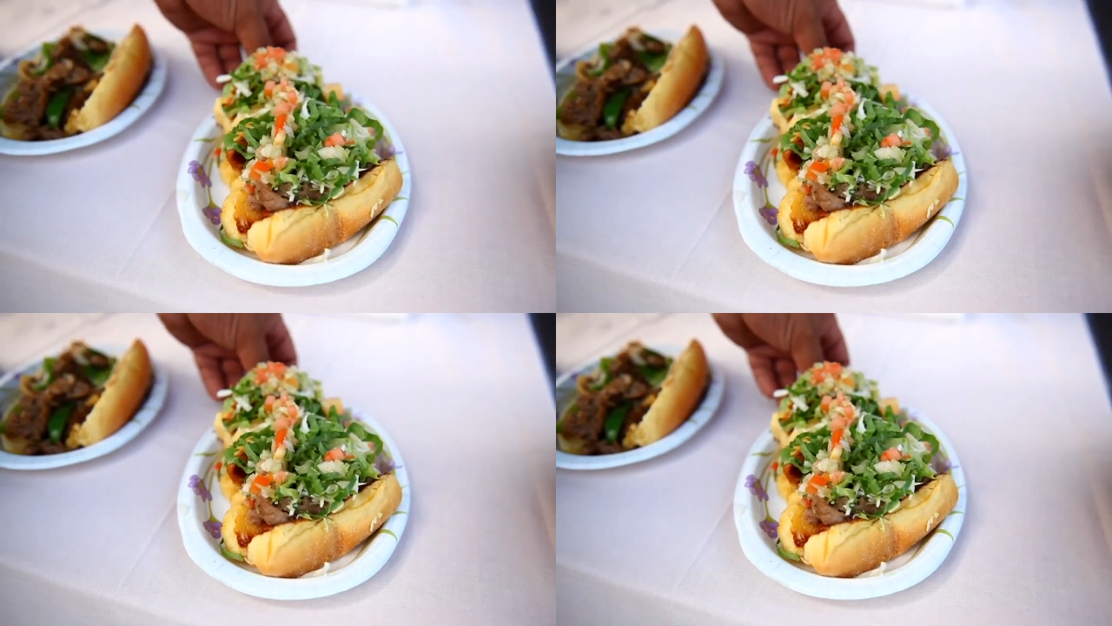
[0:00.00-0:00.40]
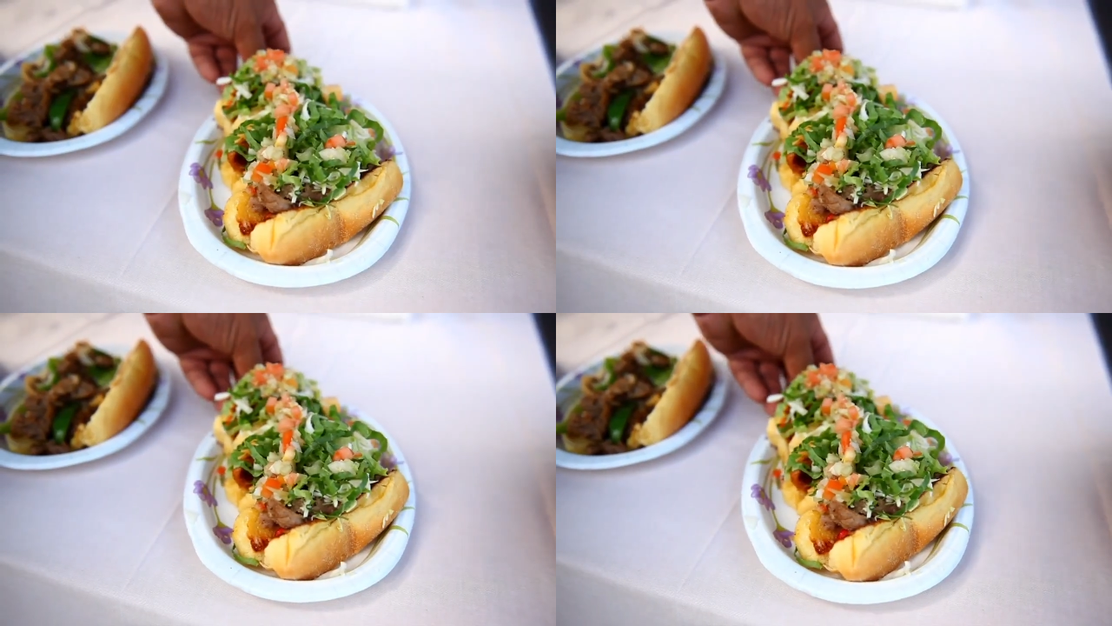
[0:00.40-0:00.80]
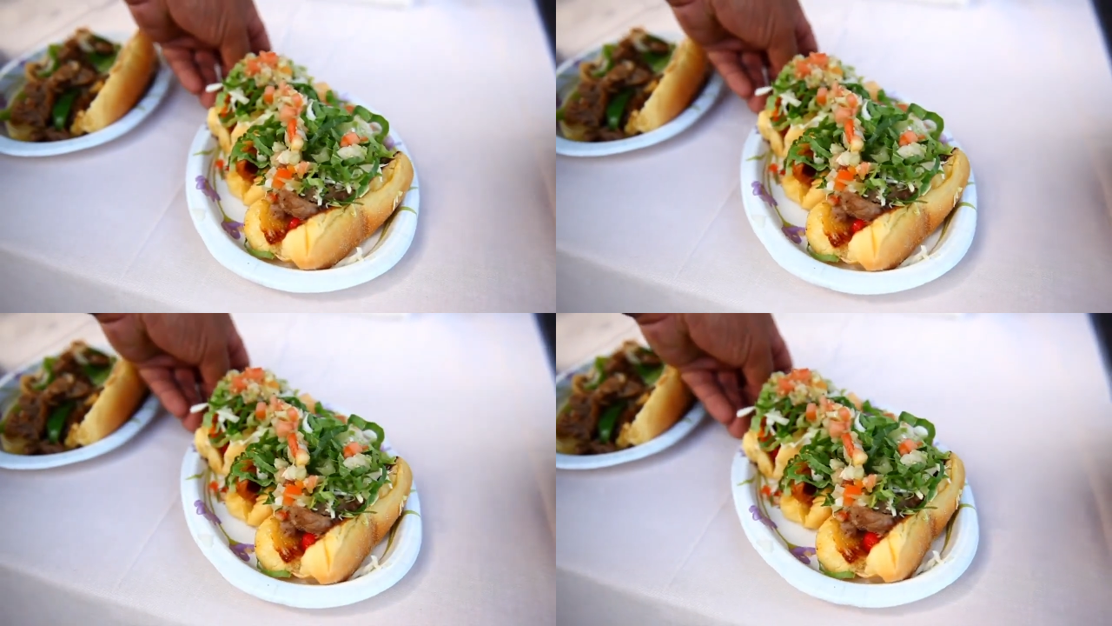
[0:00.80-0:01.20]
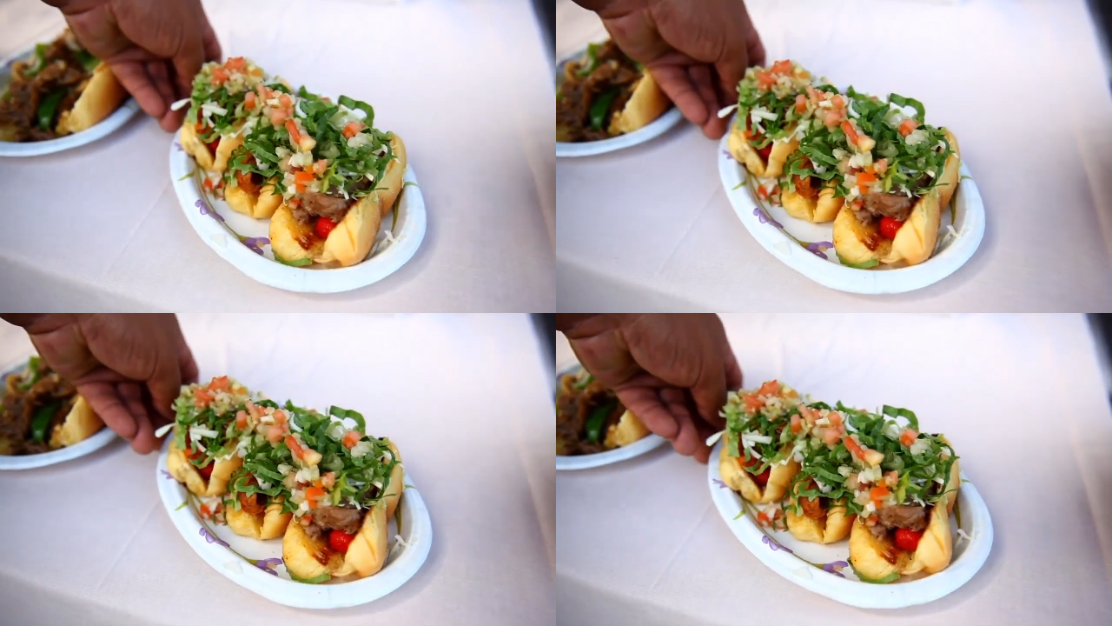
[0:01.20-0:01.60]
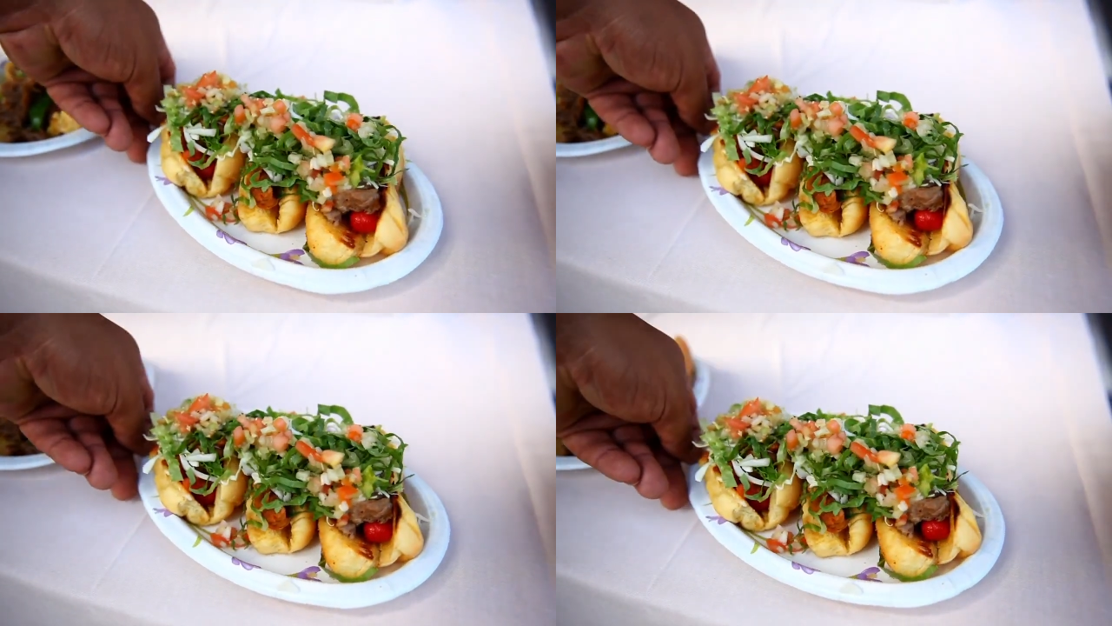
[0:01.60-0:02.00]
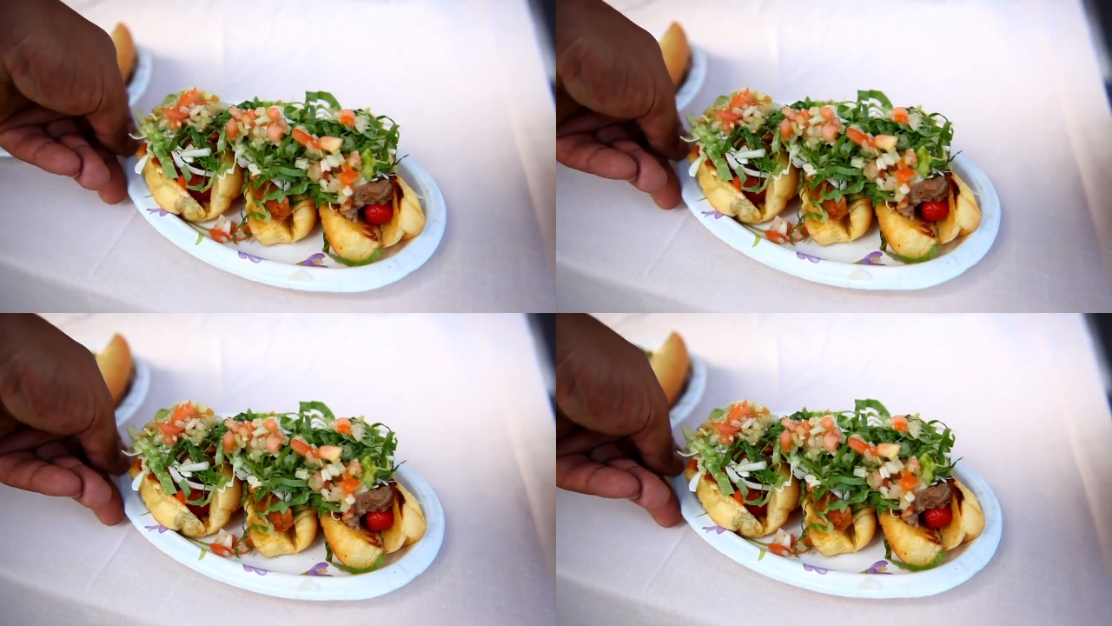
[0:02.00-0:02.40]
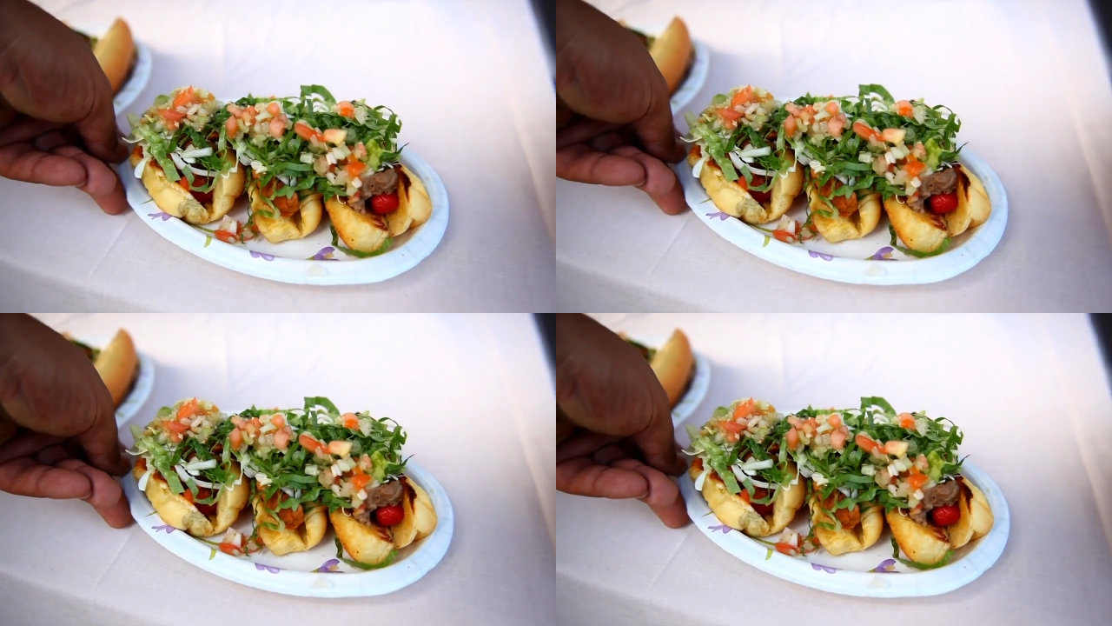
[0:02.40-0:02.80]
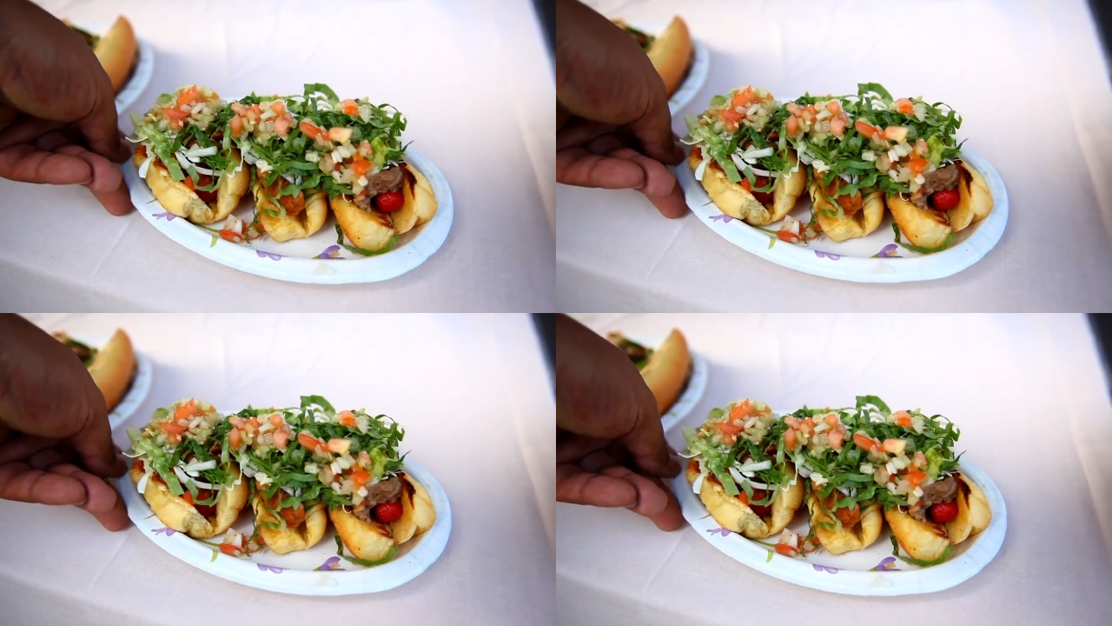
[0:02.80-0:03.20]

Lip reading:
(no speaker visible)